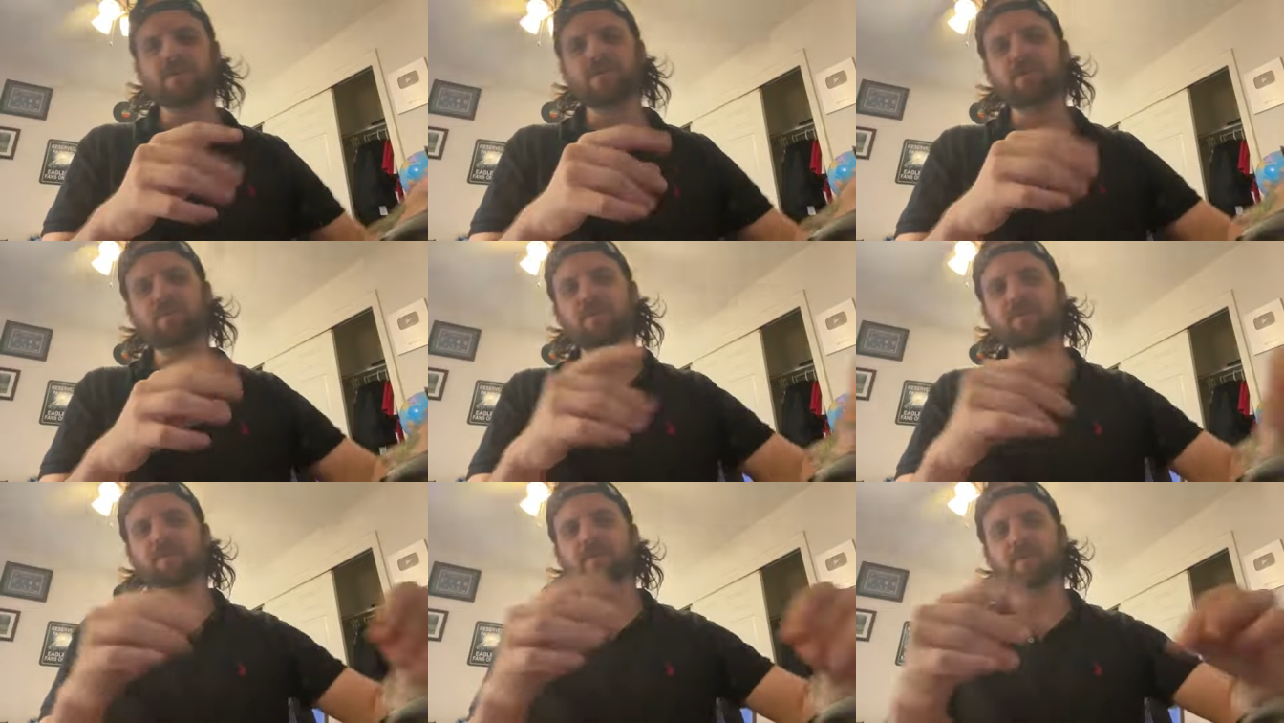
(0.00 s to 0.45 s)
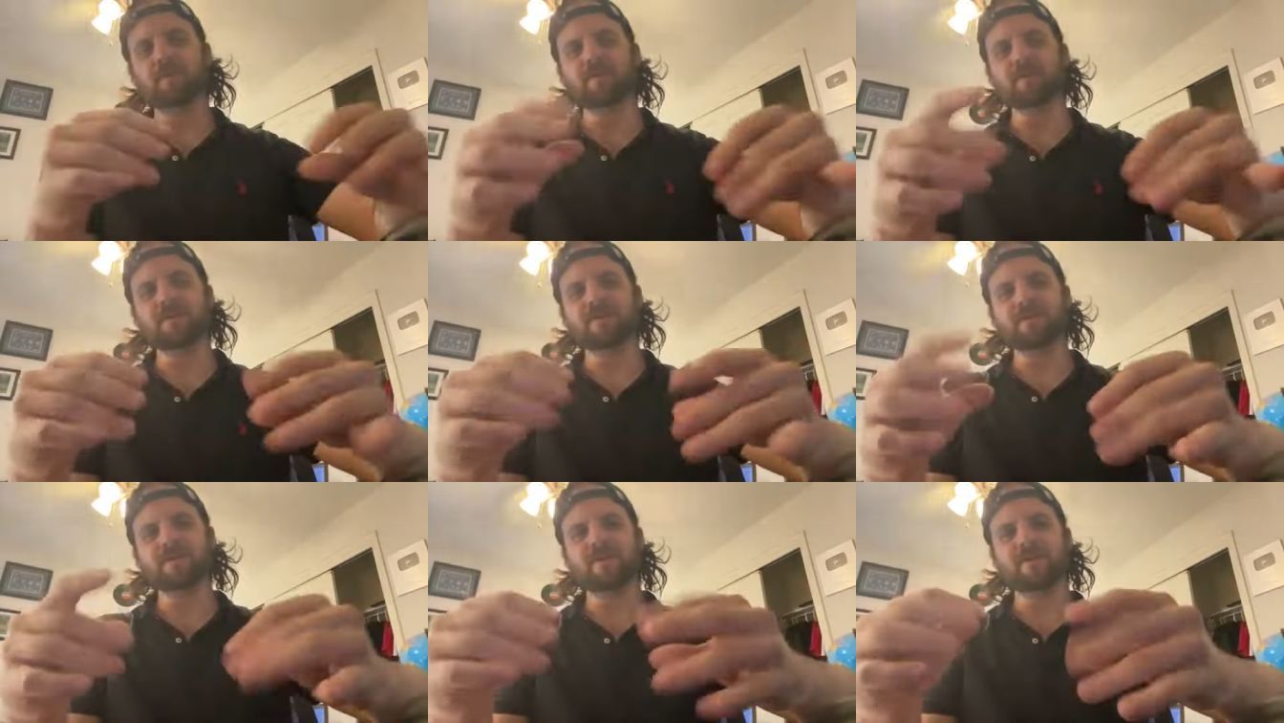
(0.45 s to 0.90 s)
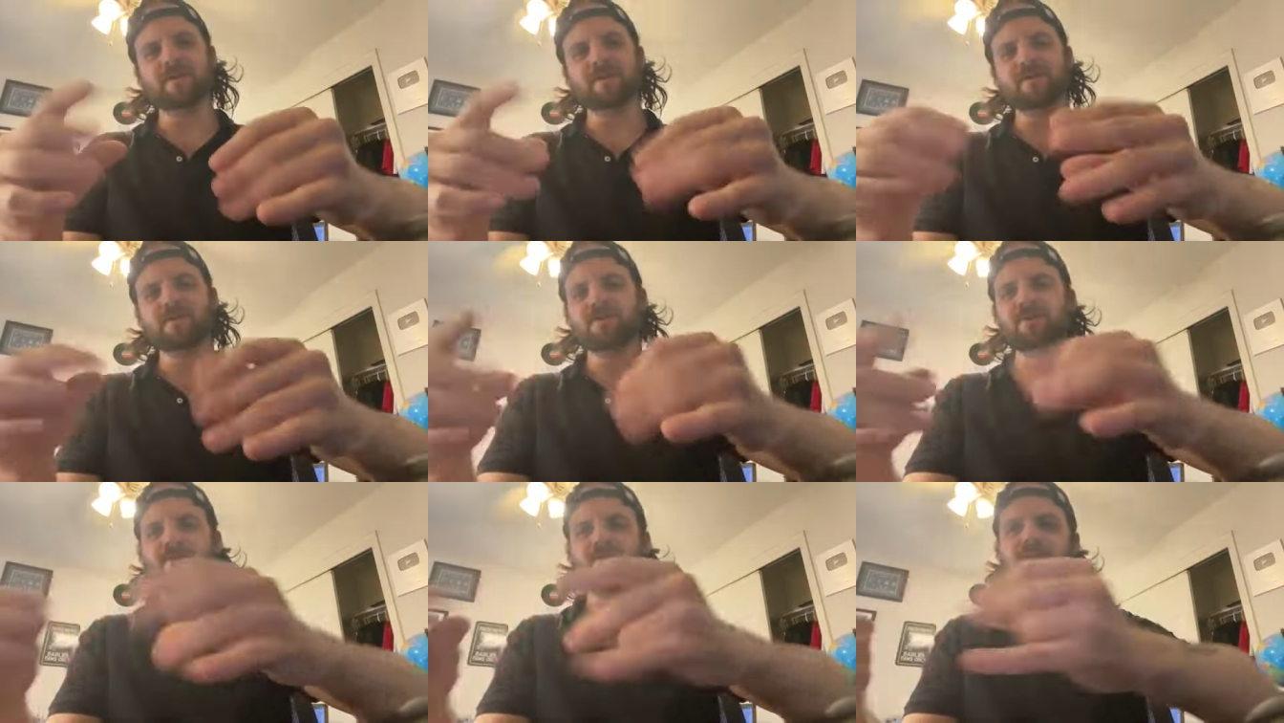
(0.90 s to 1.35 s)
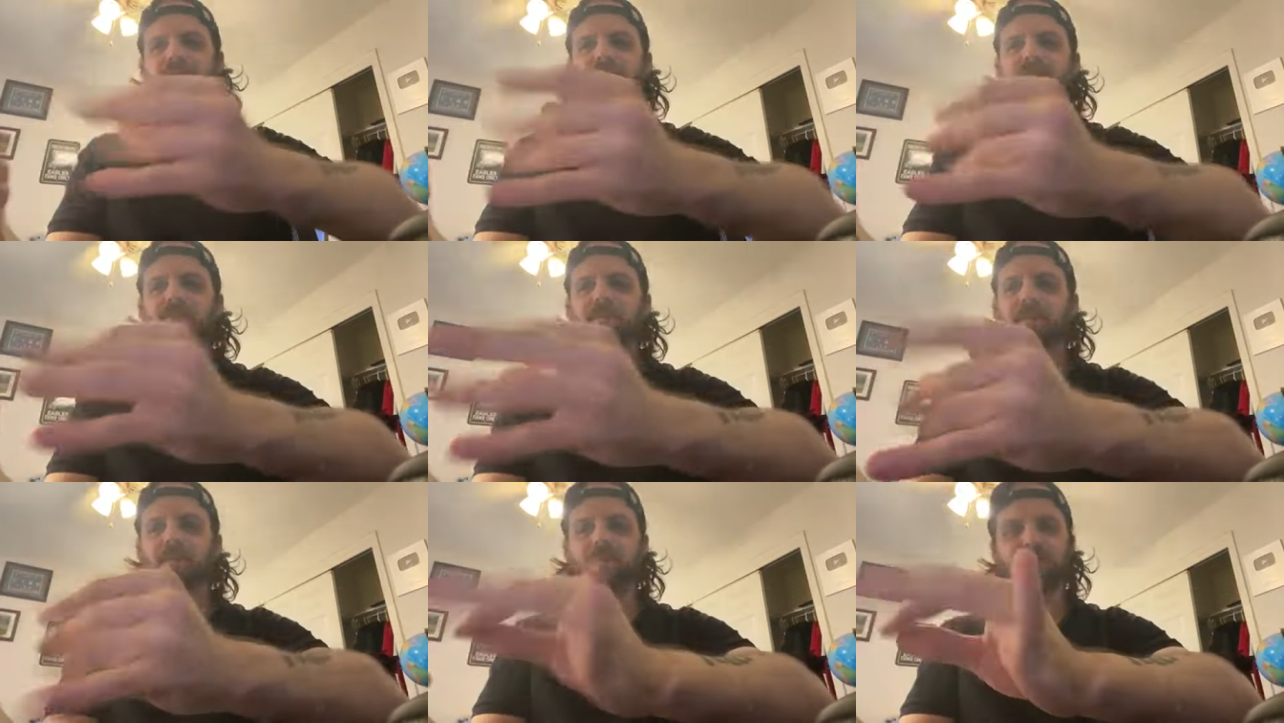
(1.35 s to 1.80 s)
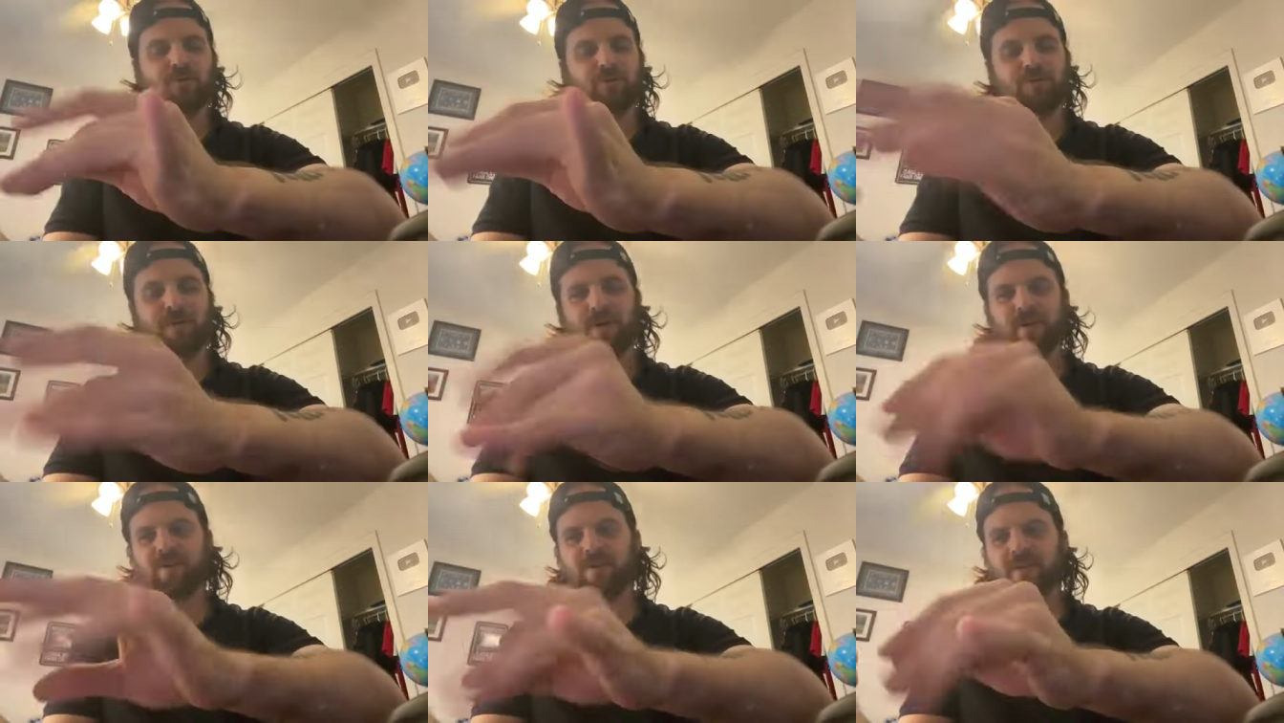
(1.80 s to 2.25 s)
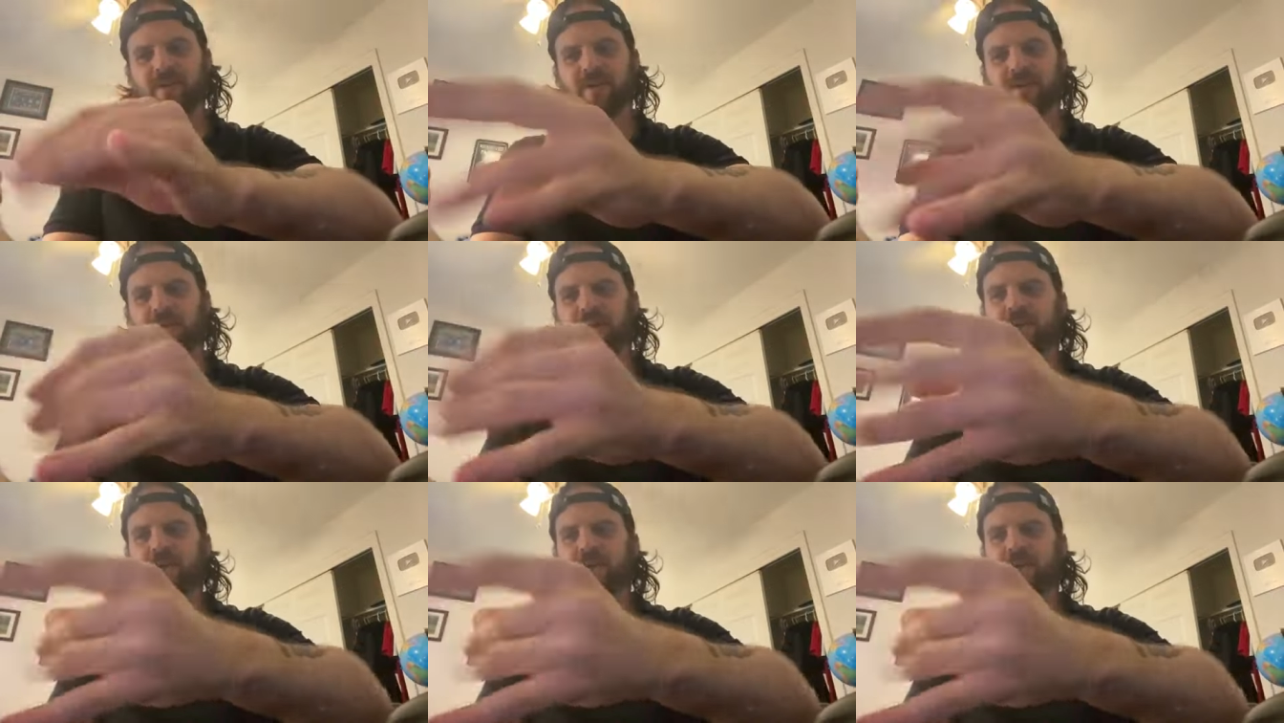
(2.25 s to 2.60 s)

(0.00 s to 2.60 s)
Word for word: stupid people these days, so I'll do my thing.